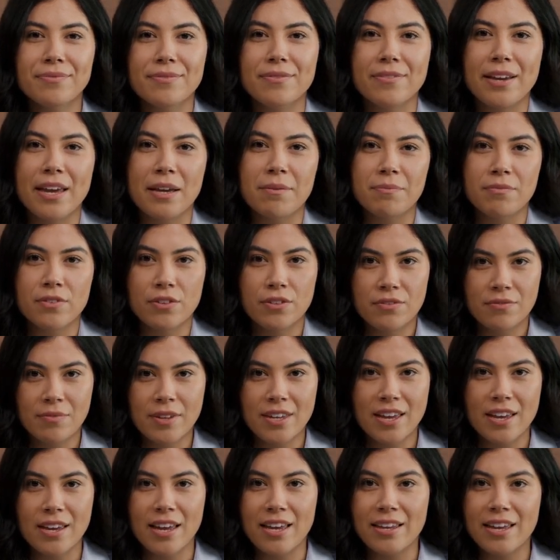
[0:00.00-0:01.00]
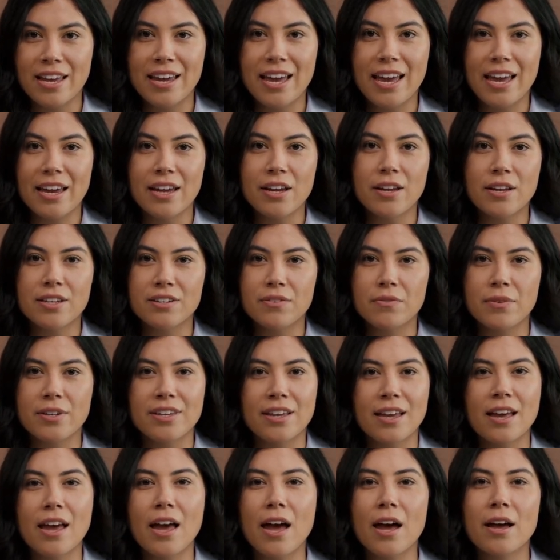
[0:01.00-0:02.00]
The improvement in indicators was
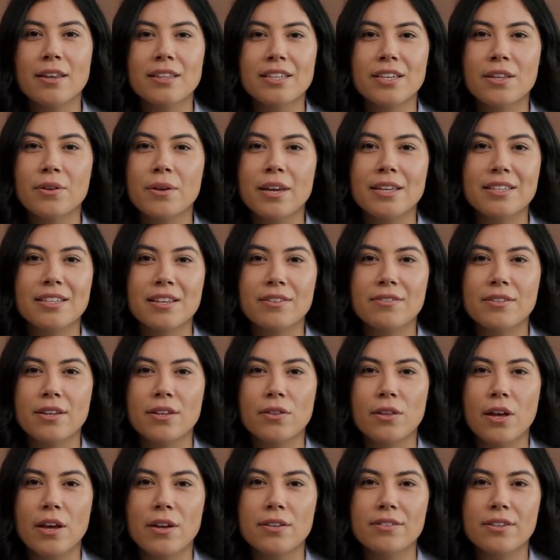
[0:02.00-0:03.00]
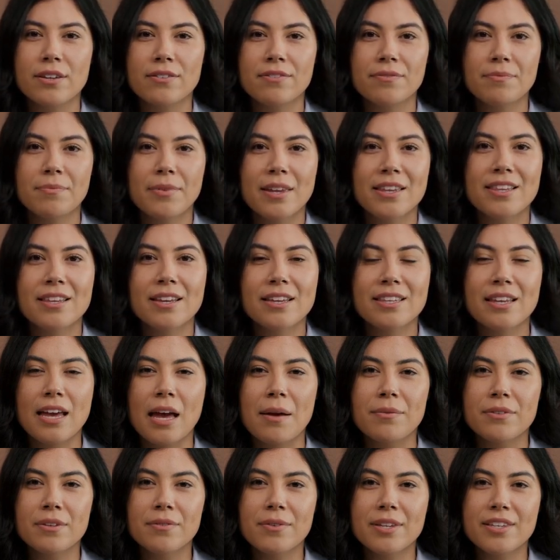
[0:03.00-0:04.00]
a consequence of the growth of business
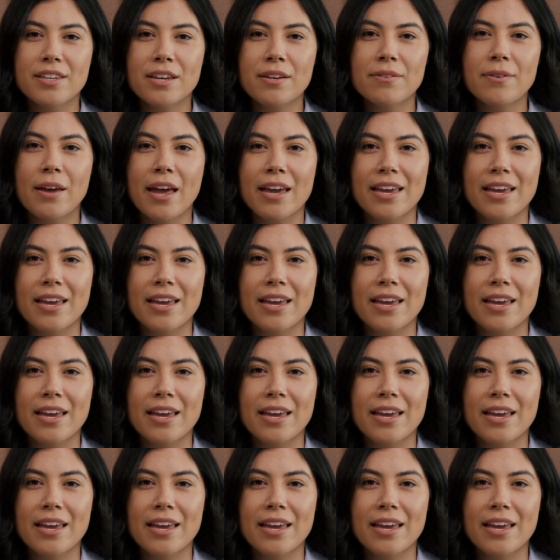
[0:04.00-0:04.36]
optimism